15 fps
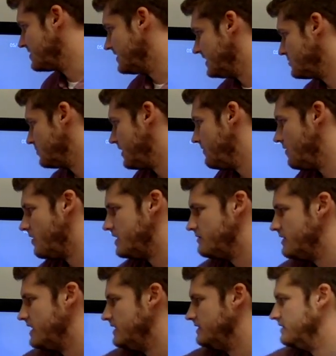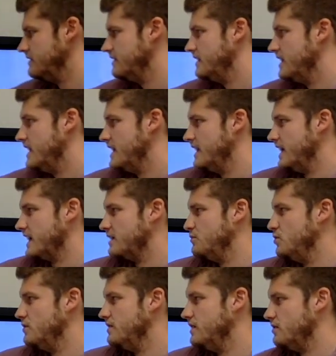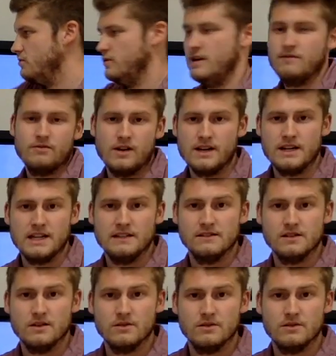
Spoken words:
select what I've already written, and I can move it wherever I need to.